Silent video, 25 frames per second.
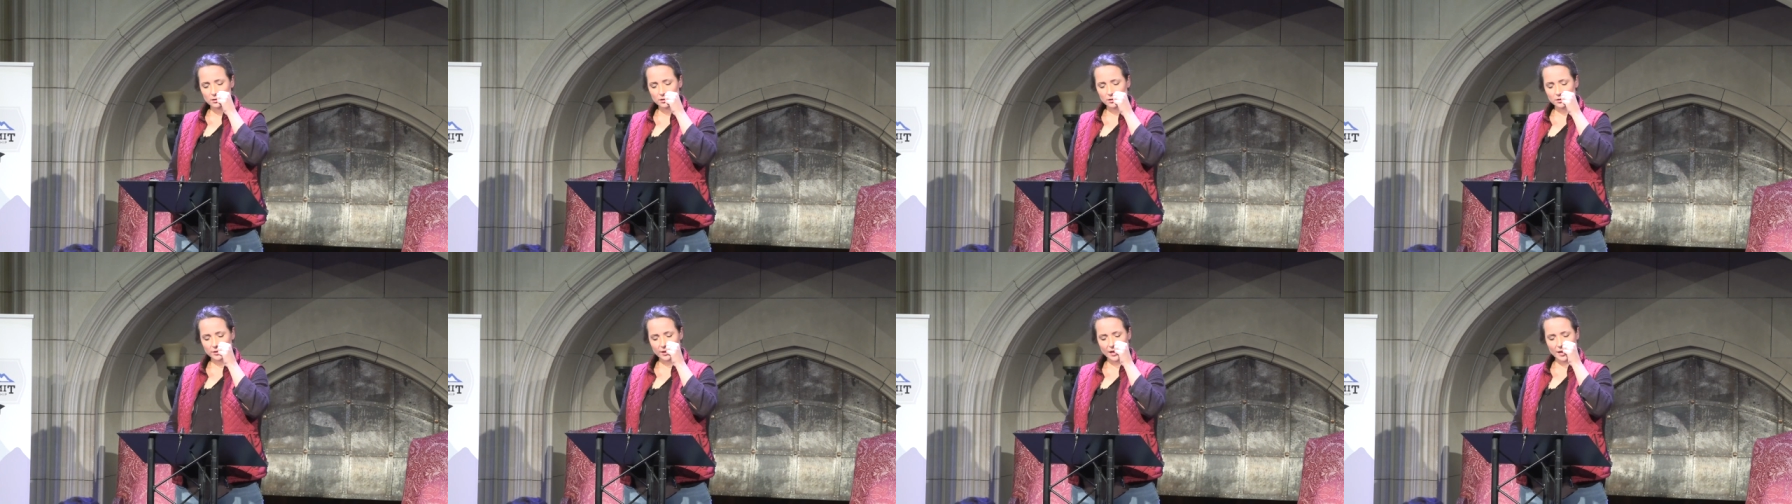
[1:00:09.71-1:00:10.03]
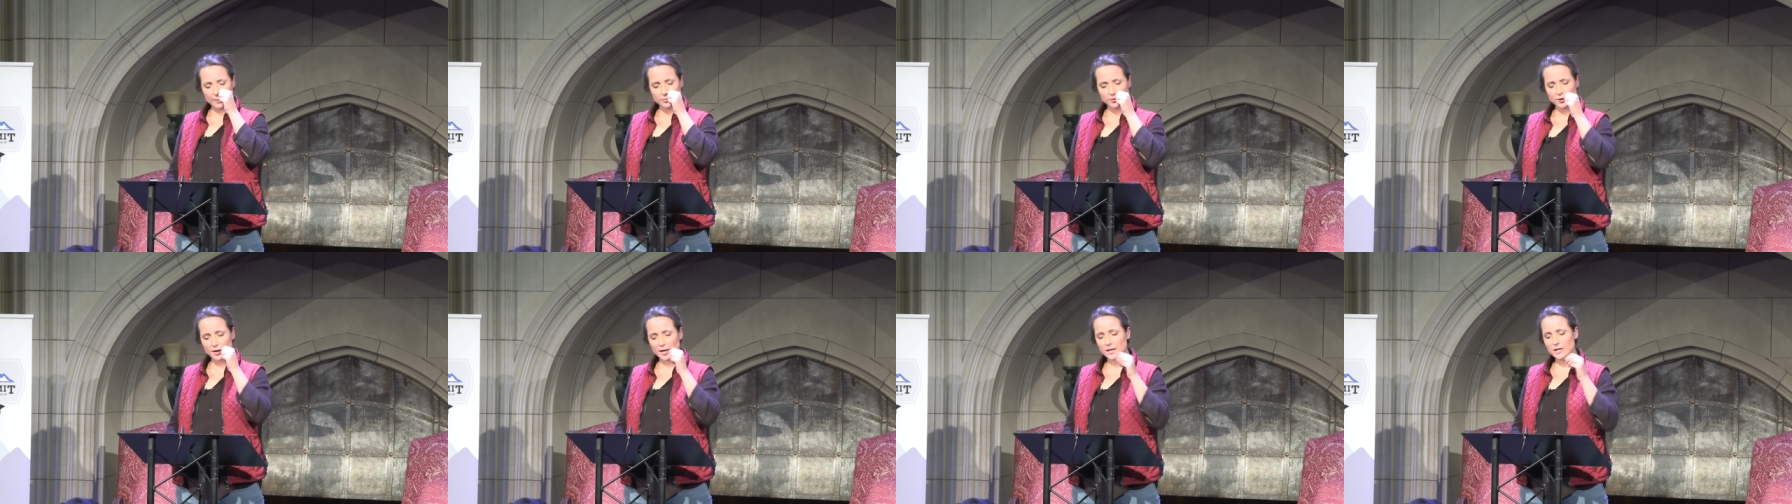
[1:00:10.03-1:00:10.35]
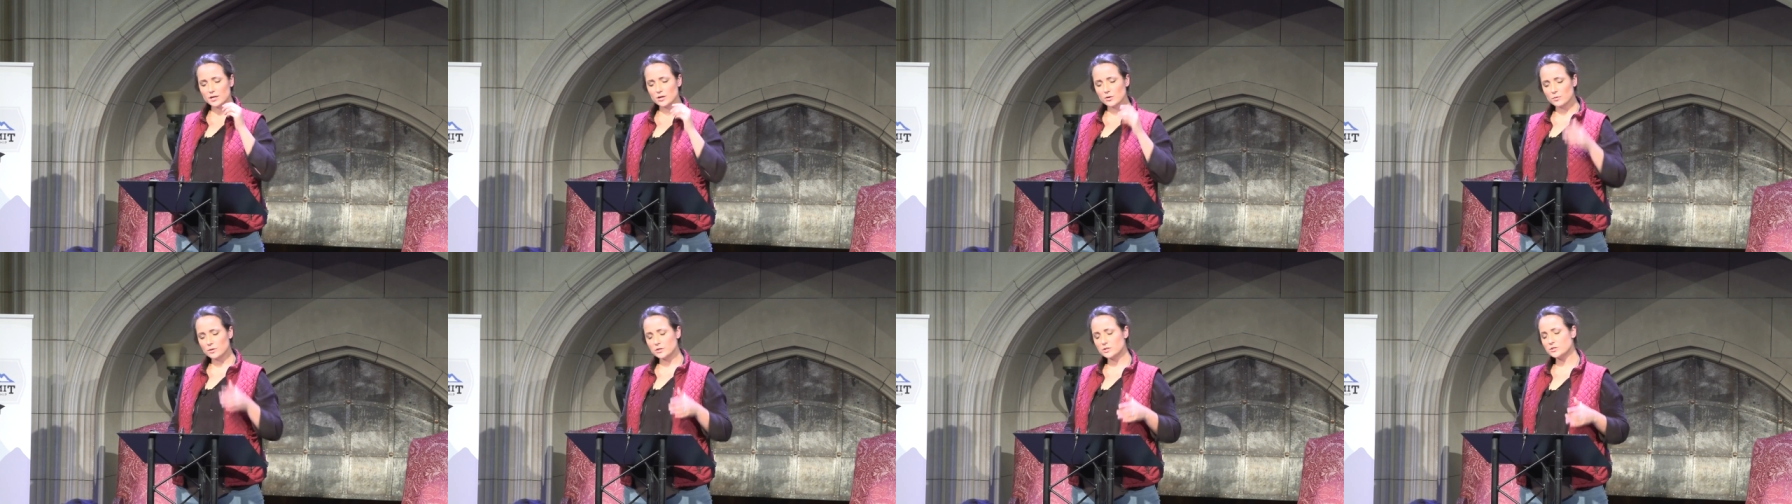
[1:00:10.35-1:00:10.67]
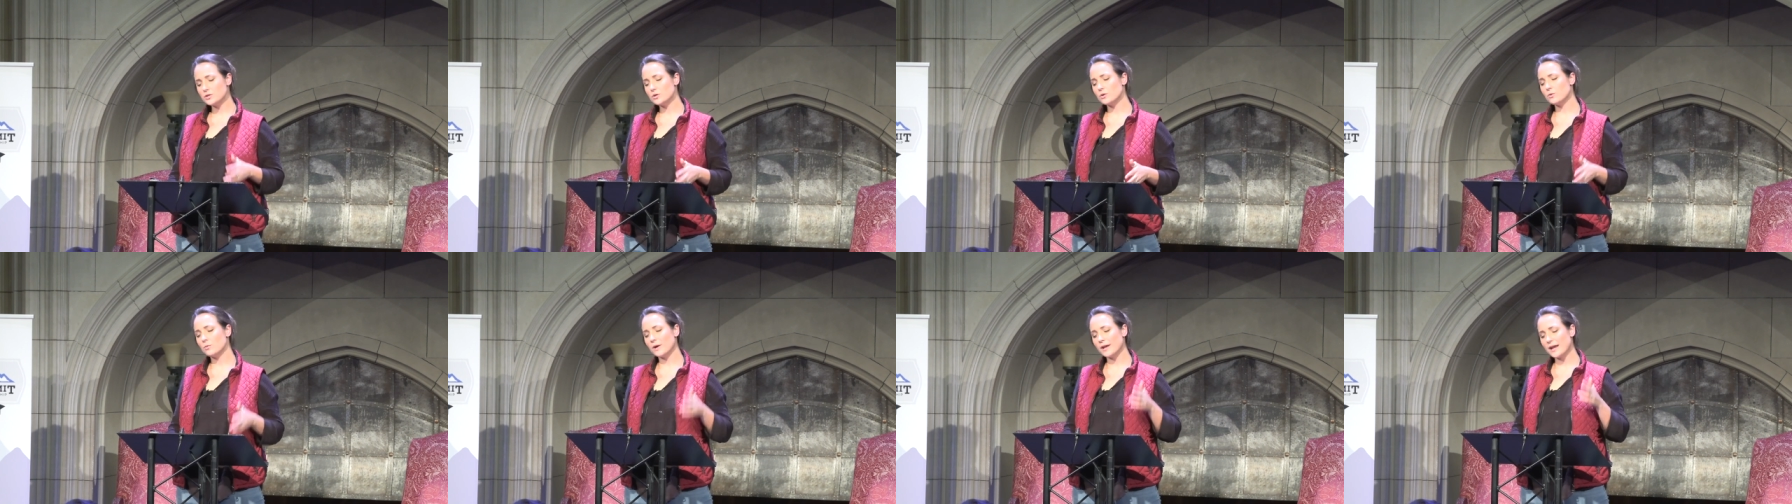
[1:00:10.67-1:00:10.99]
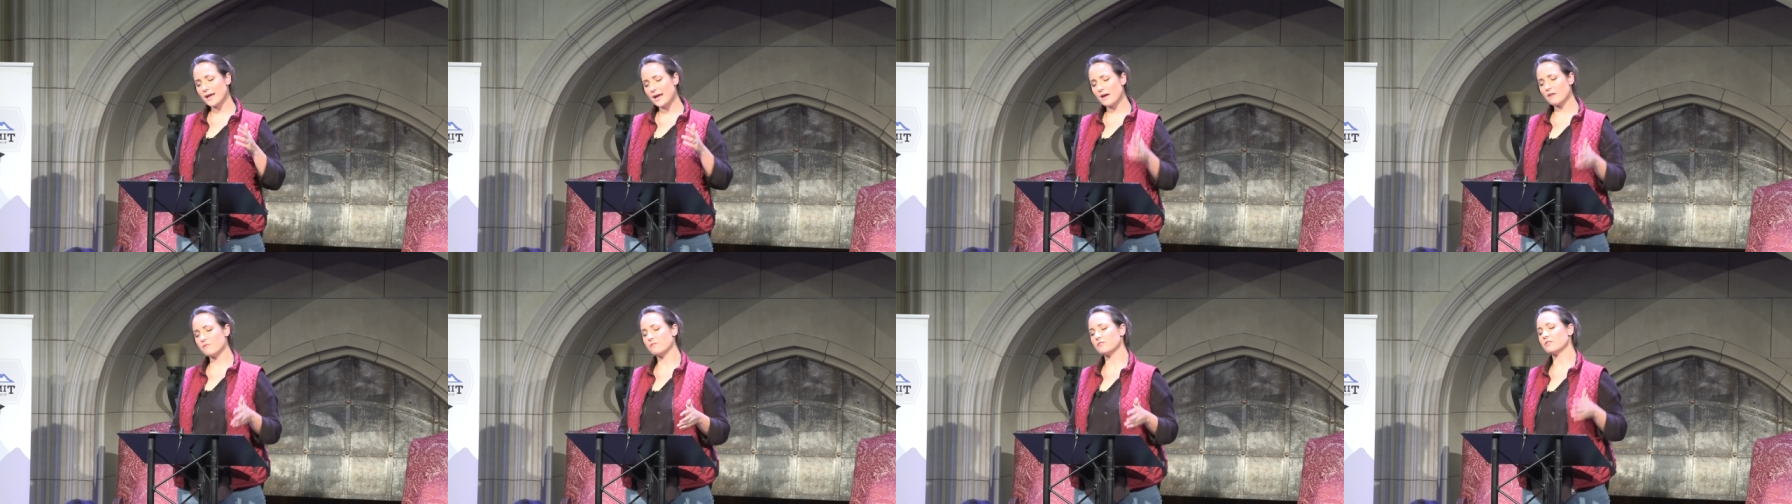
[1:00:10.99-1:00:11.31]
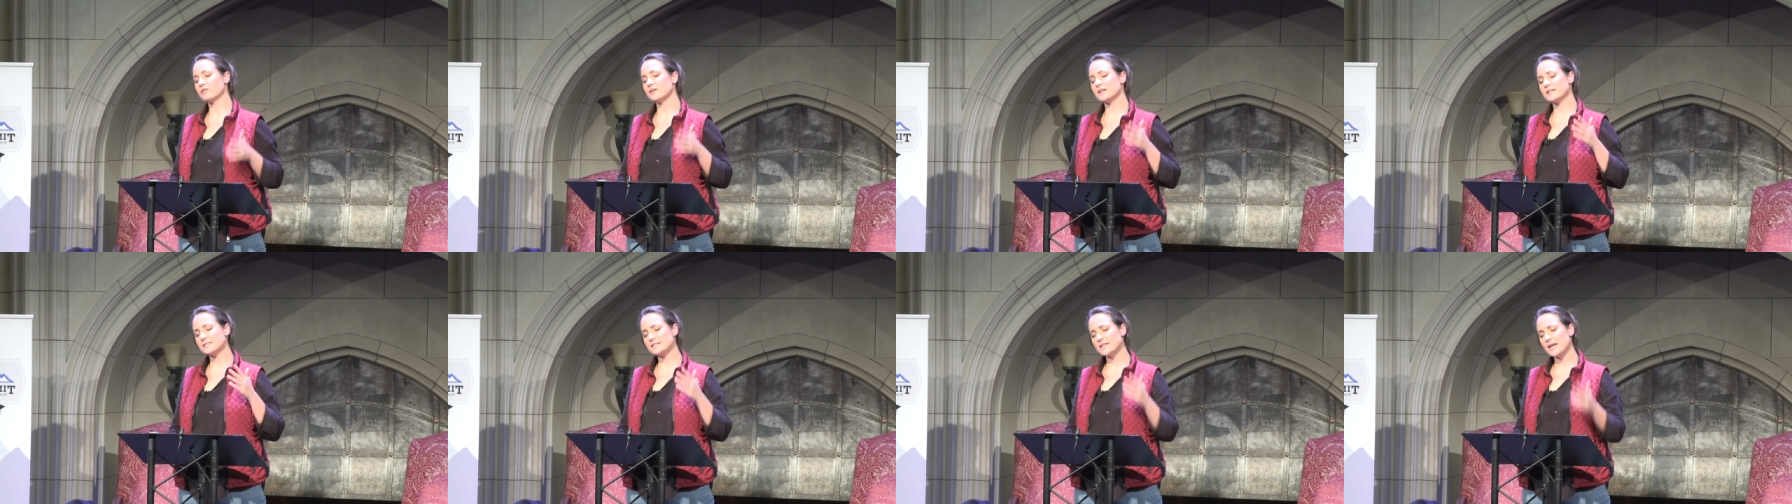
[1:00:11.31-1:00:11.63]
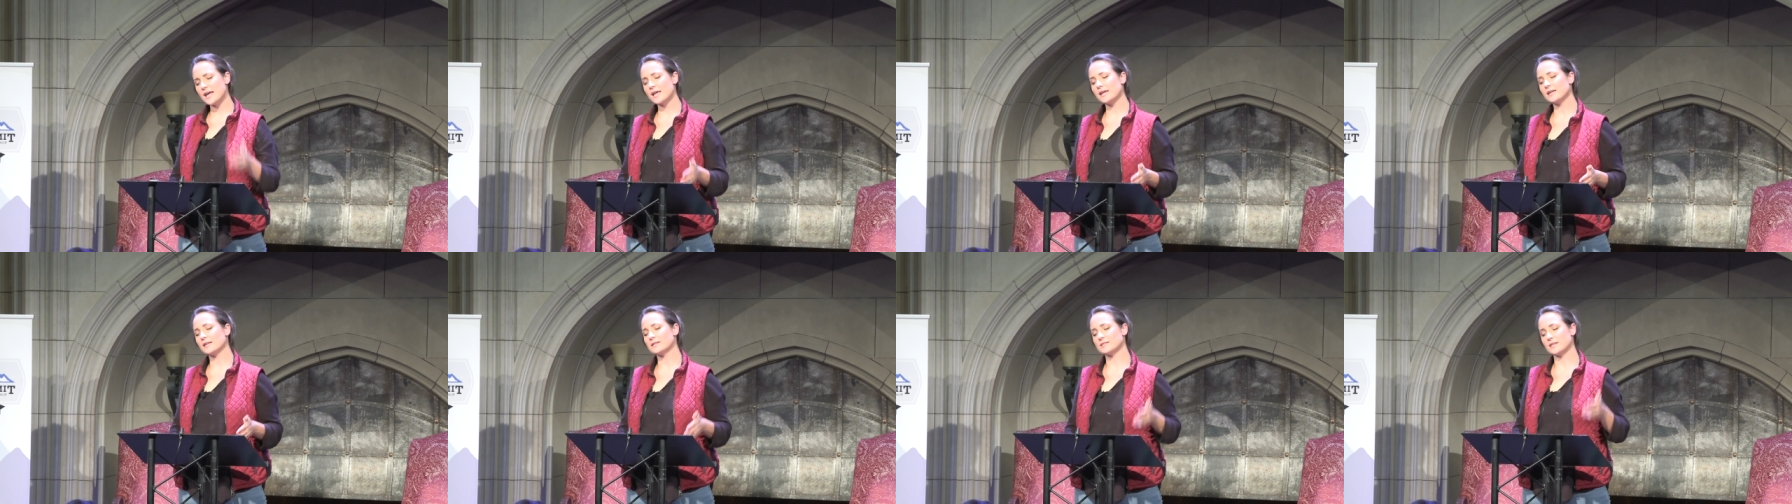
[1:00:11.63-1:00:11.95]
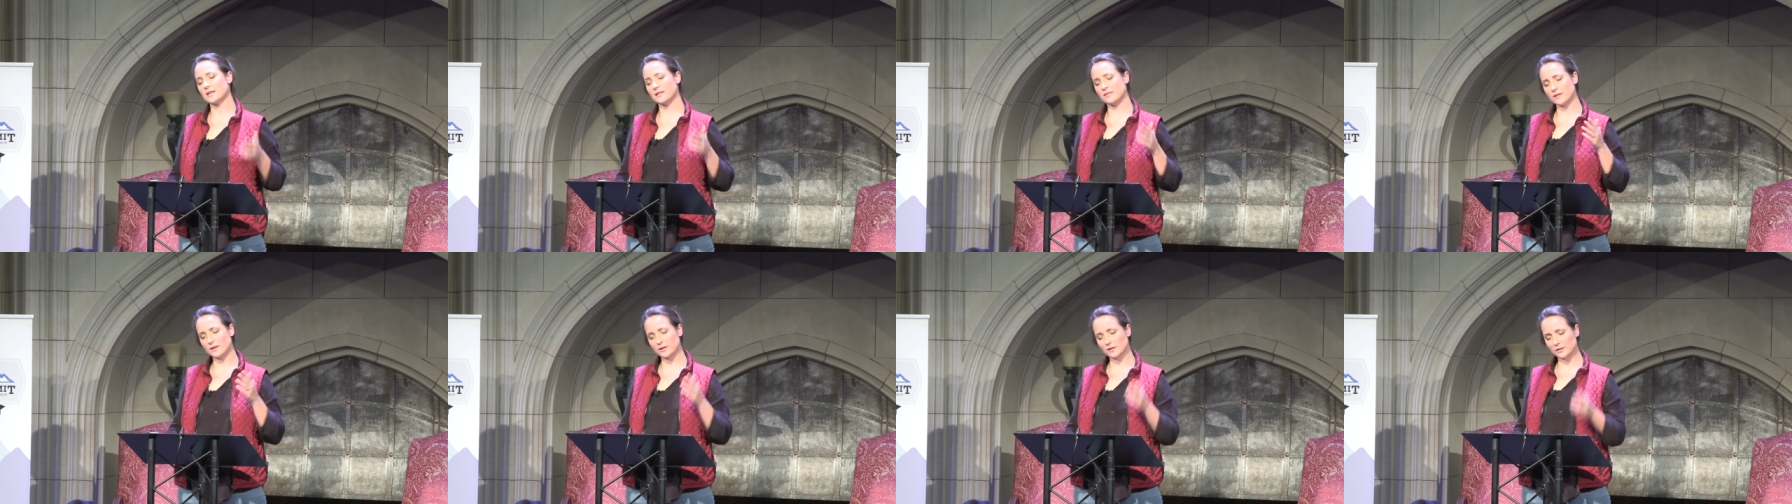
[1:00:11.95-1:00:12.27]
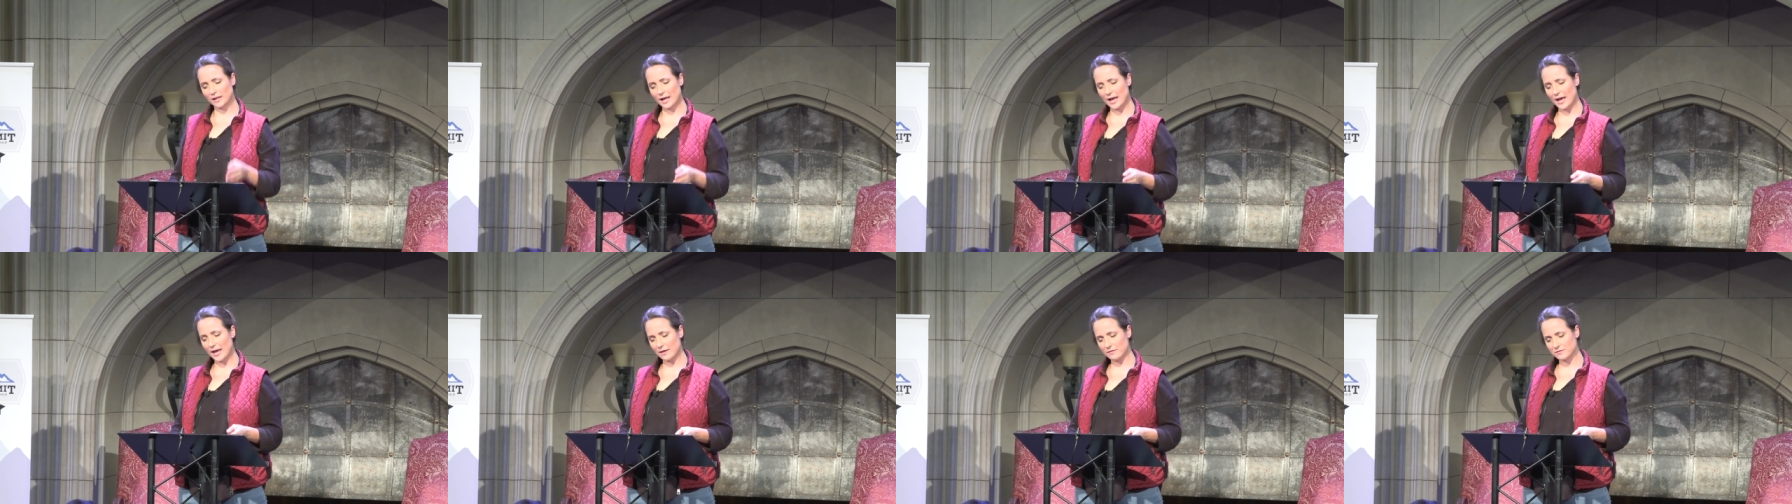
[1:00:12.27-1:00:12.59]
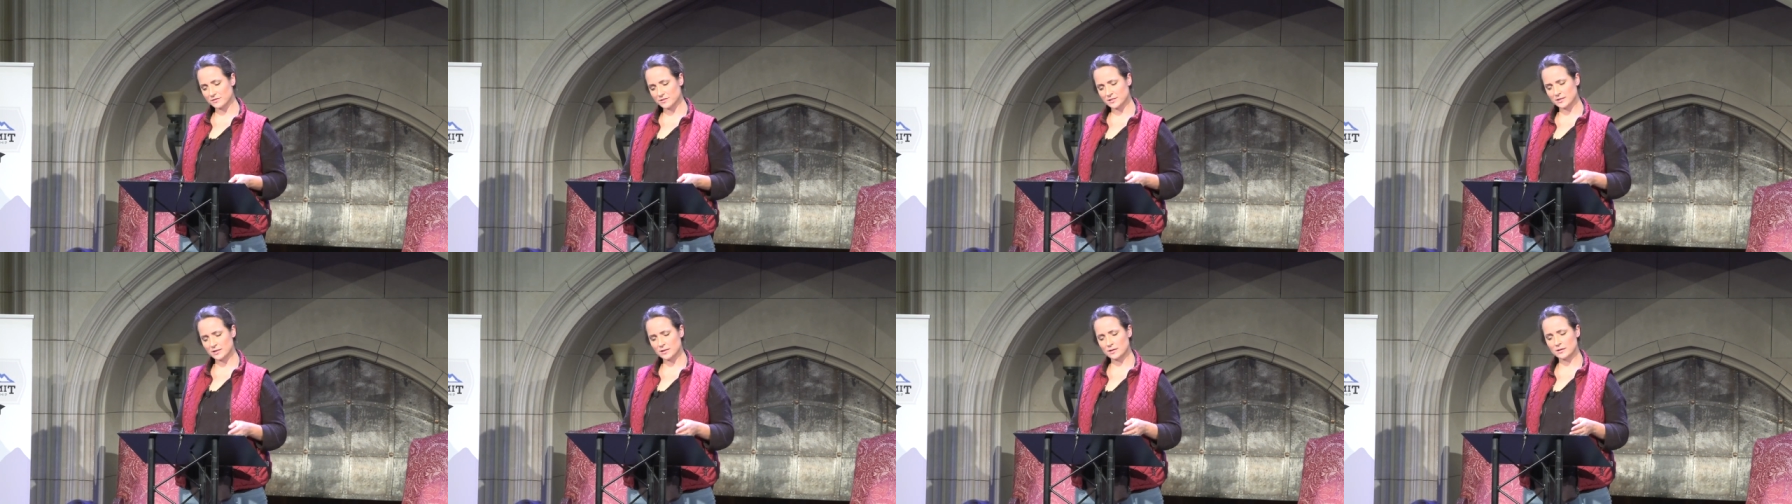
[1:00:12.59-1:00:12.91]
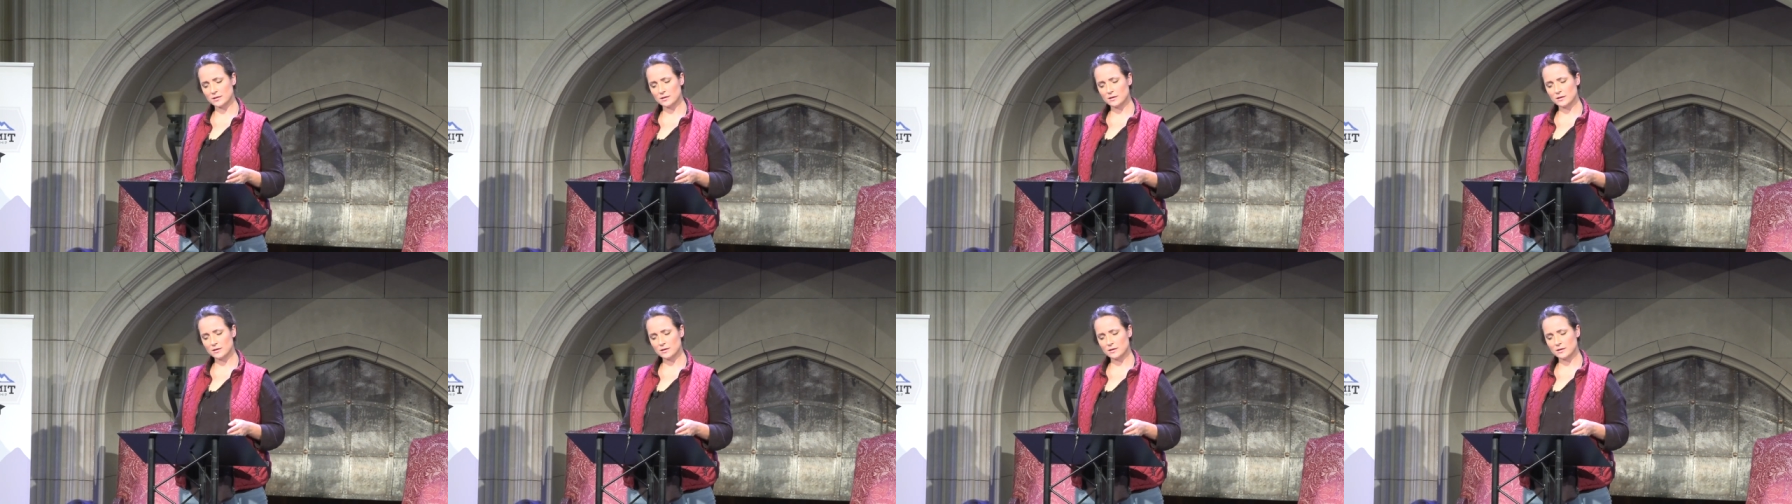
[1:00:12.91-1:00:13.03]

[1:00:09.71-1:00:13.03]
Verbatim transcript: Lord, I pray you would do whatever it takes in their lives